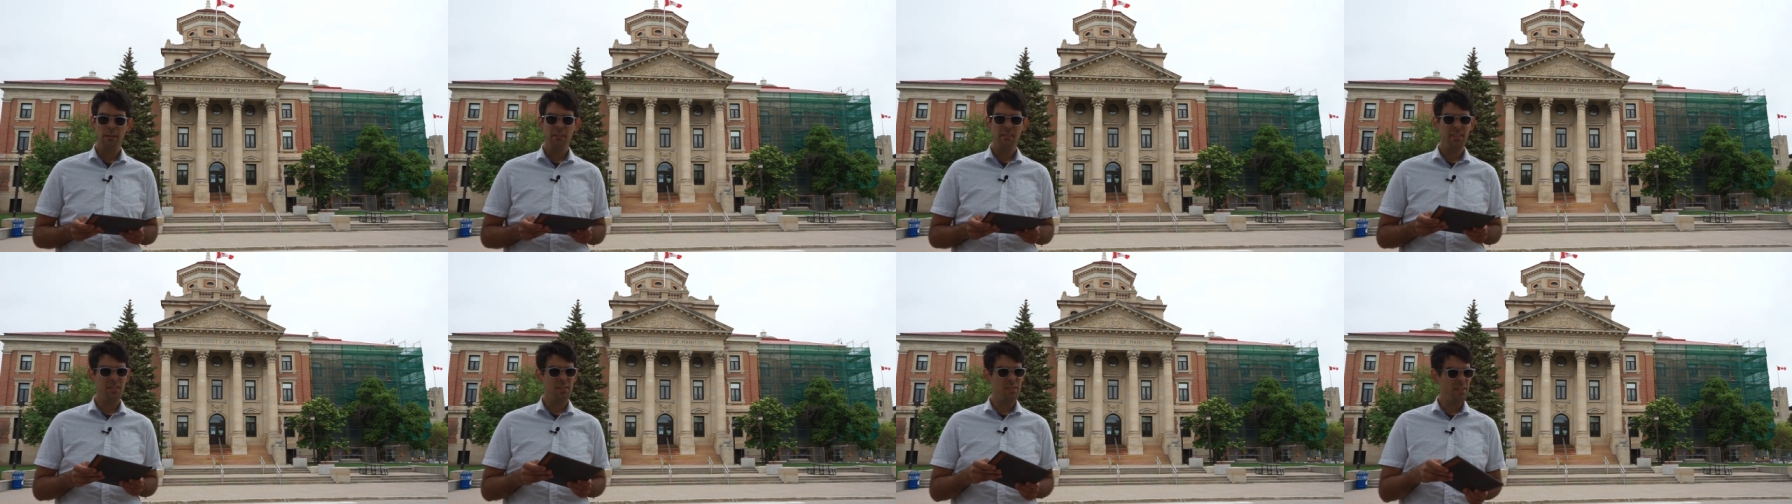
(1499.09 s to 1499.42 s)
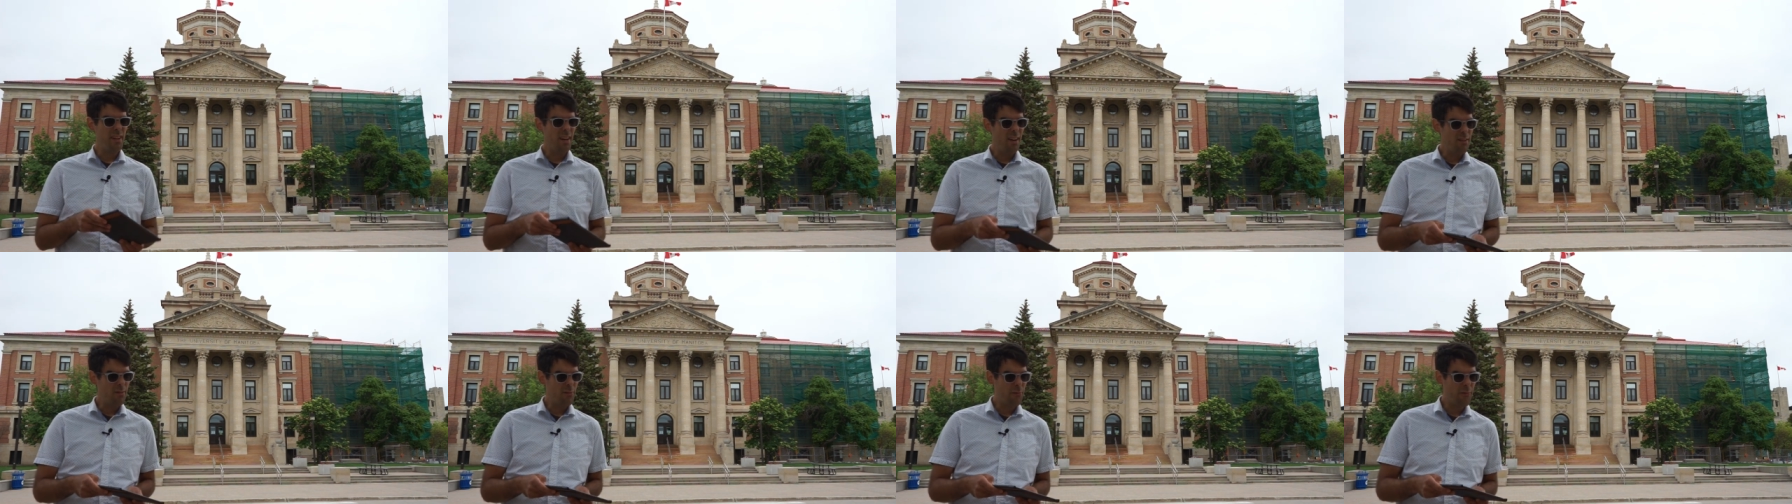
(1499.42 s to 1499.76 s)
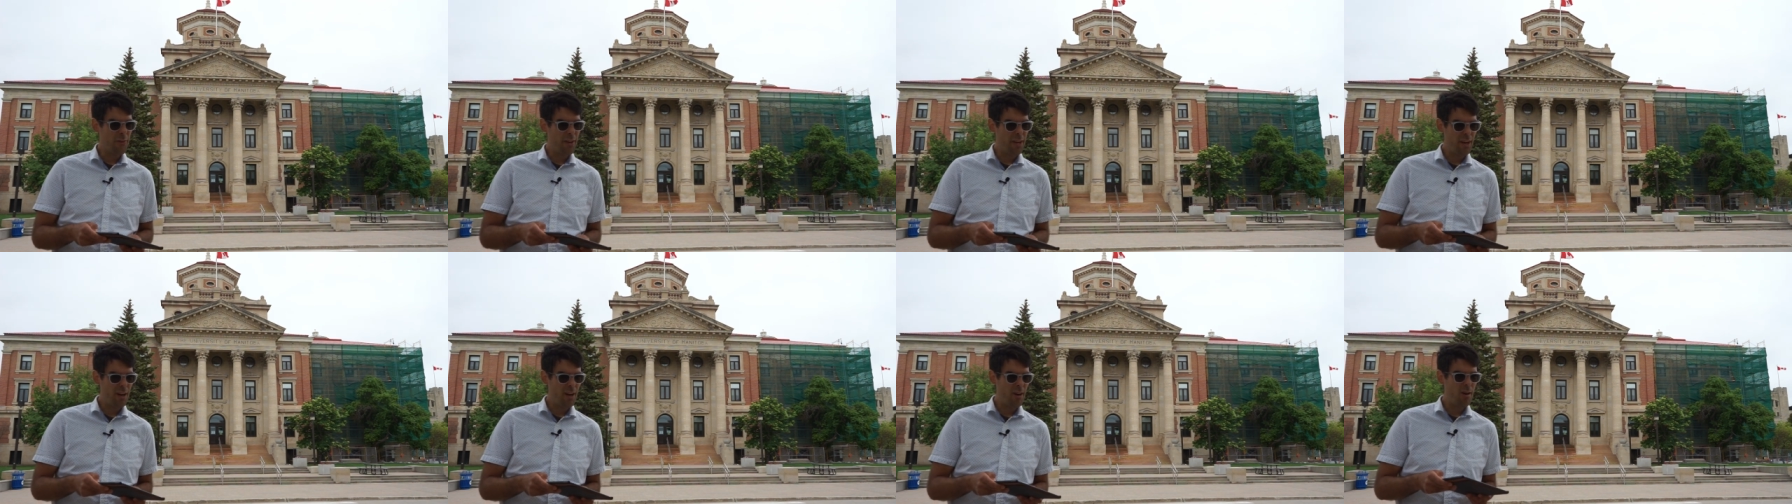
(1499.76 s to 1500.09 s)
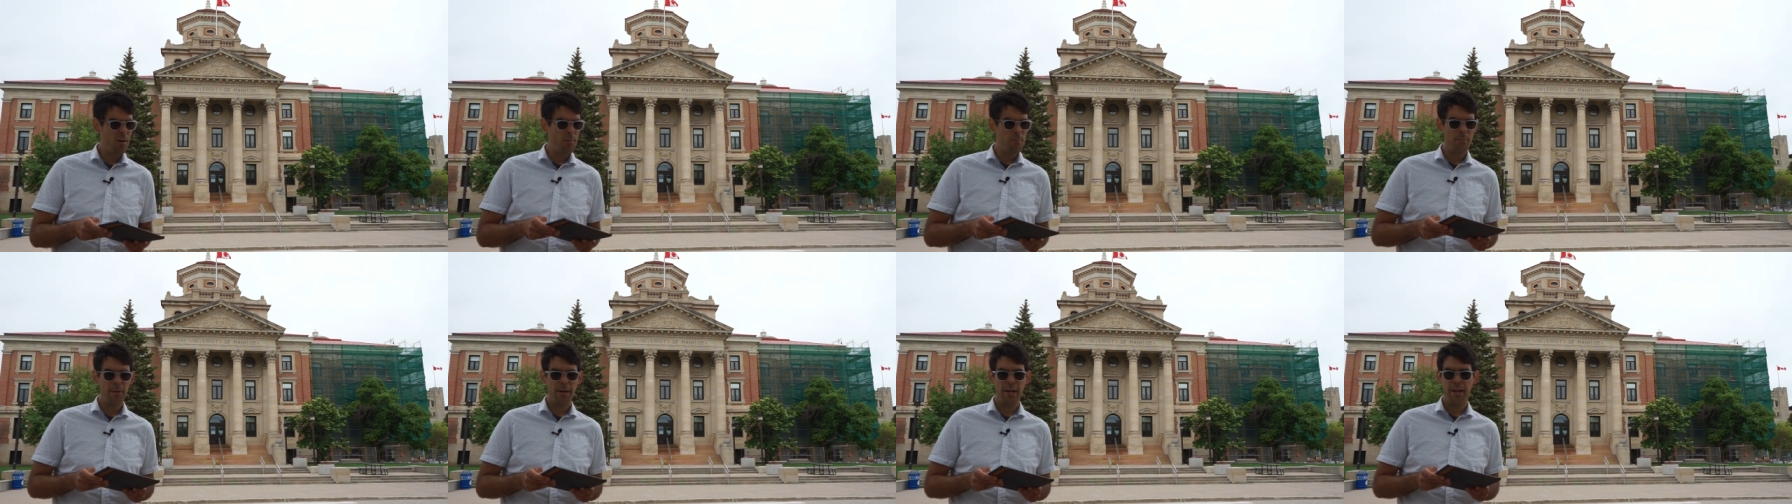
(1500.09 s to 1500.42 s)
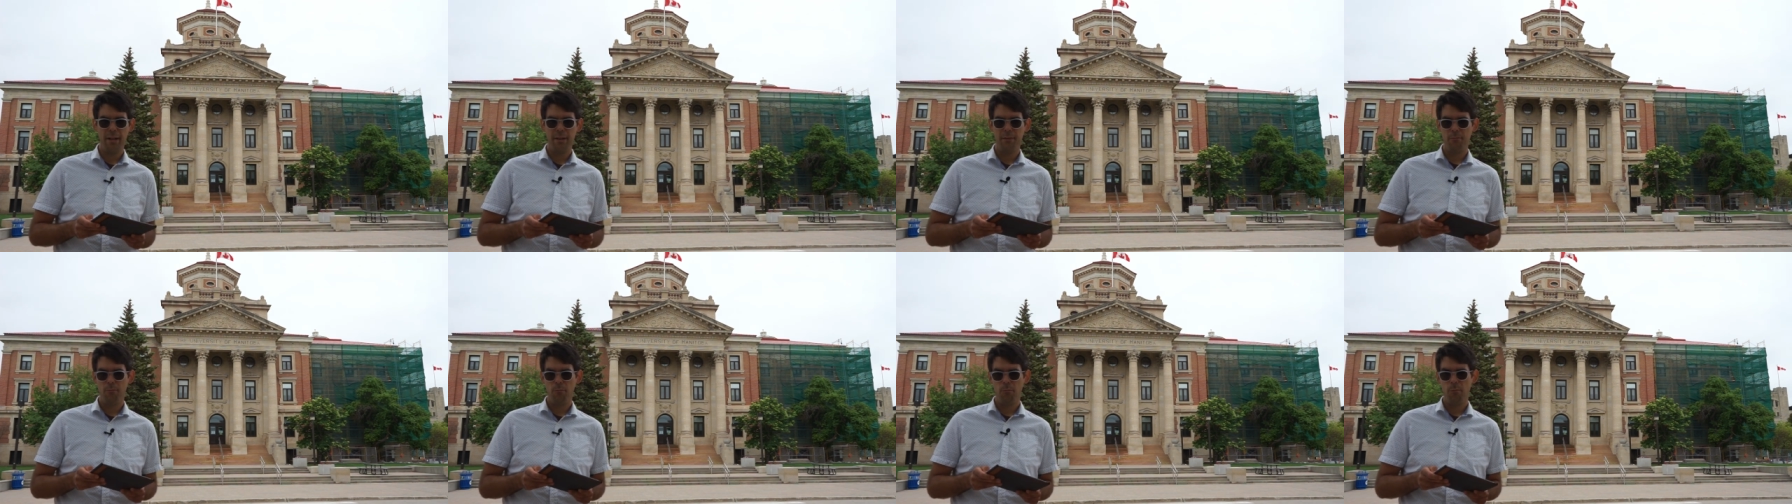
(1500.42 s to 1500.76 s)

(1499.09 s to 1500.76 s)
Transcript: It's not fair, but